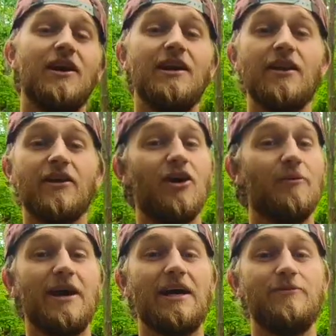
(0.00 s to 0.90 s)
another
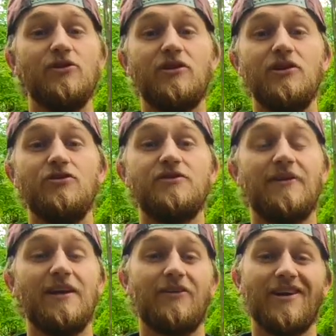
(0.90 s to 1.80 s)
common item you can use to
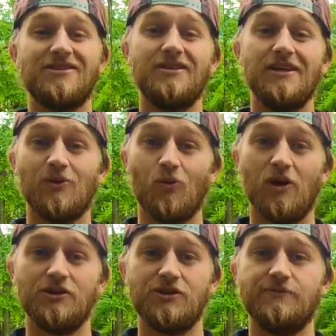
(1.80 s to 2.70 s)
find direction is a
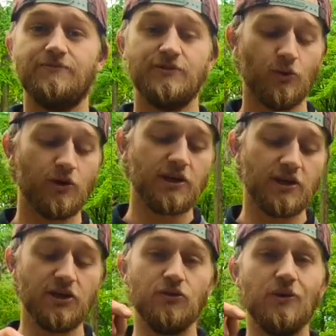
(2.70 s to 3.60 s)
watch. So what you can
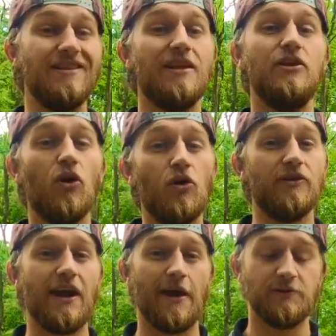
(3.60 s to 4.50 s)
do in the northern
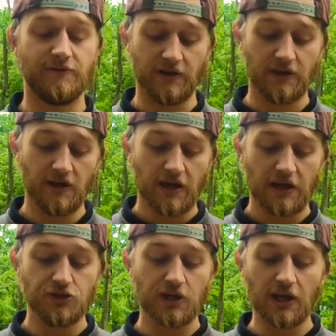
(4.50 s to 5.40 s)
hemisphere is
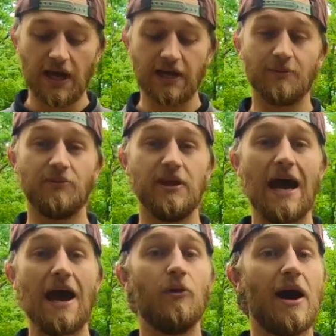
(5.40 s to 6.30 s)
you can line up the
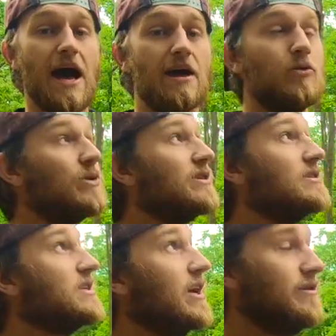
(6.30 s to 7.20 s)
hour hand with the
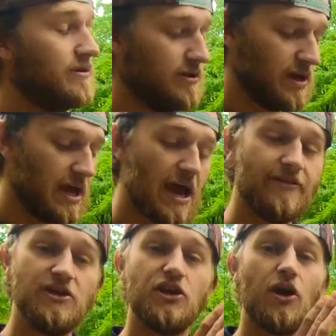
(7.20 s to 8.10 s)
sun, and
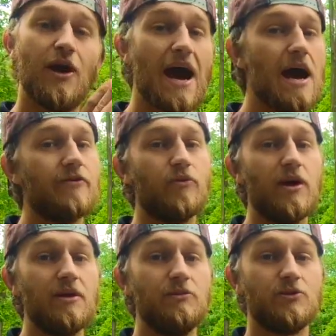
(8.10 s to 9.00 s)
then you go
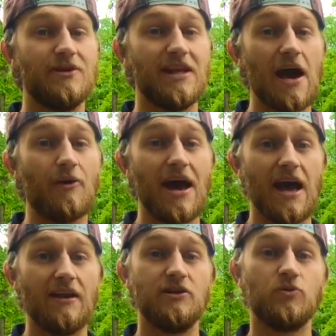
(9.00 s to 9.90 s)
halfway between the hour
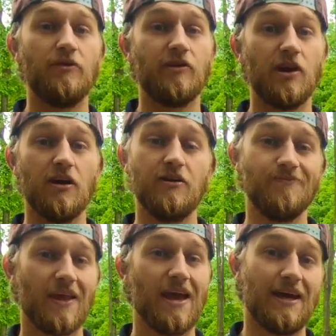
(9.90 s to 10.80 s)
hand and 12 o'clock,
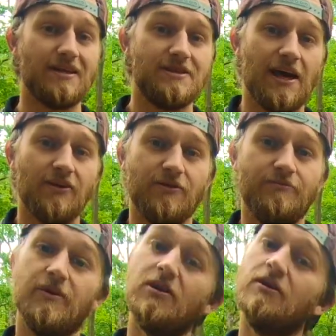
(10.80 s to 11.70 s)
and that's south.
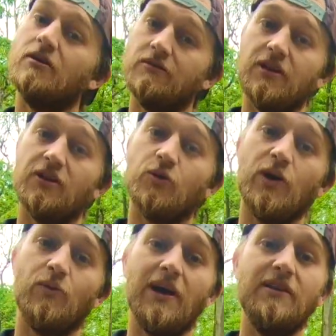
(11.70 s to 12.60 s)
Another quick
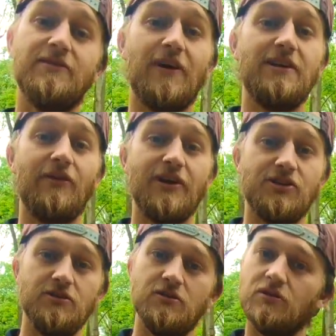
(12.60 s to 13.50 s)
way to find
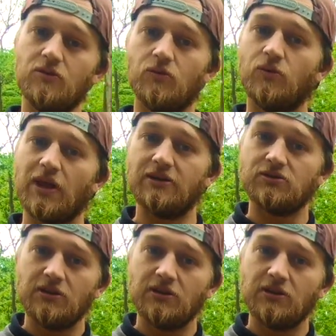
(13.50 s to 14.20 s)
direction with household